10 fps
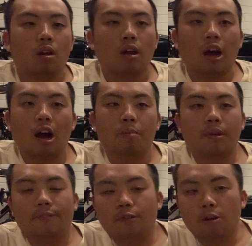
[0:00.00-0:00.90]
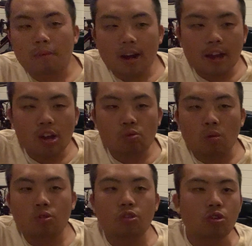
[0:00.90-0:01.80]
Um, if you were my age, what
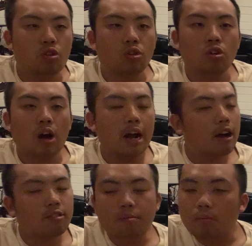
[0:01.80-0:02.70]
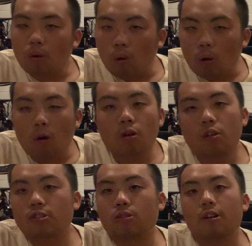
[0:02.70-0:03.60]
would you do? I asked them all
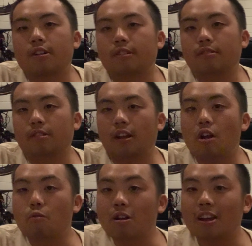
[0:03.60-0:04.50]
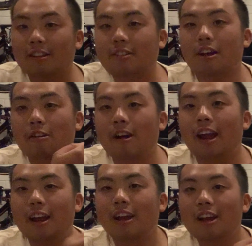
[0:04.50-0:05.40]
those questions to like really accelerate
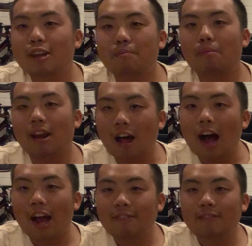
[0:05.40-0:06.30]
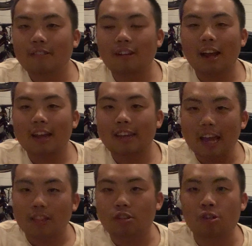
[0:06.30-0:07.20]
my life to like
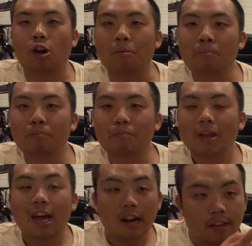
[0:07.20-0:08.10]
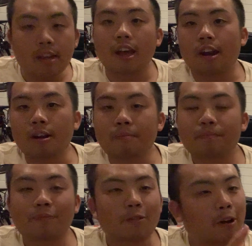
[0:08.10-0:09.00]
get this job. And I did get it,
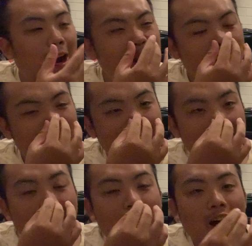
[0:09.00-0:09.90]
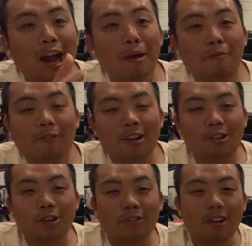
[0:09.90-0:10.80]
right? I finished
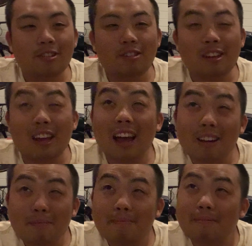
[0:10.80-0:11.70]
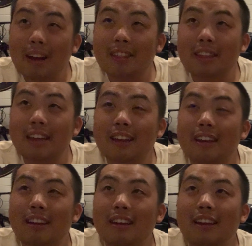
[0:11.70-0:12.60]
university at, I think,
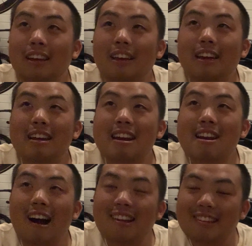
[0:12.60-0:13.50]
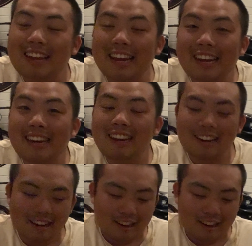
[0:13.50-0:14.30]
19.